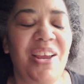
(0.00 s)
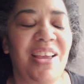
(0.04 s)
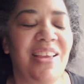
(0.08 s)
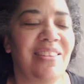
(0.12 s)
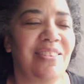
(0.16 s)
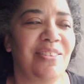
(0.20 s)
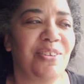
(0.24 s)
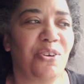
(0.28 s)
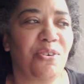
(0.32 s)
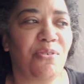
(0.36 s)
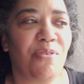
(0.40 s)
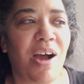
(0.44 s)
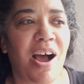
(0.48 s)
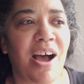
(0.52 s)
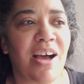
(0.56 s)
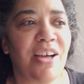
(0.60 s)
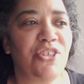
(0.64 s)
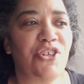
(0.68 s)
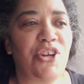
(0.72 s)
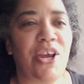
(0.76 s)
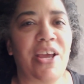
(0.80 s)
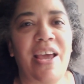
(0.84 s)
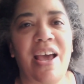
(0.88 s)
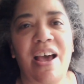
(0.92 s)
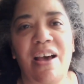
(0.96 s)
In the
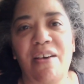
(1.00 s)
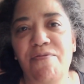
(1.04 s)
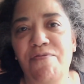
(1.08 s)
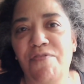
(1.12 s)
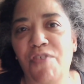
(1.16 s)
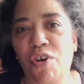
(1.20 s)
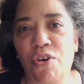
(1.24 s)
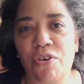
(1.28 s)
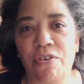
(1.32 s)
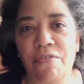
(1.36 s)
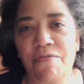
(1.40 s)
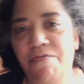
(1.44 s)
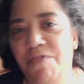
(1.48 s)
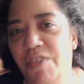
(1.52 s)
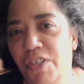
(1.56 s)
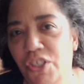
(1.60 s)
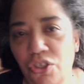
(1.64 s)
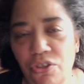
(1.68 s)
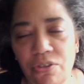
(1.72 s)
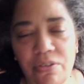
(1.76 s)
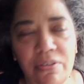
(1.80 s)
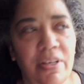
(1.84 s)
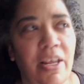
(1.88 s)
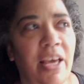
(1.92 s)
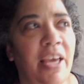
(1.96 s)
garage, I have
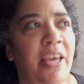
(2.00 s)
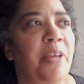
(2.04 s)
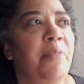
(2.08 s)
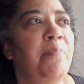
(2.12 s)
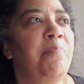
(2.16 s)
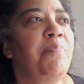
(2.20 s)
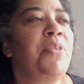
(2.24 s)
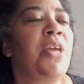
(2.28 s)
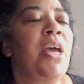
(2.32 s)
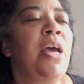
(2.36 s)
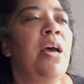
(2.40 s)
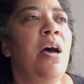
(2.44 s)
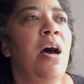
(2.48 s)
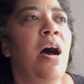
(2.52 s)
artificial light.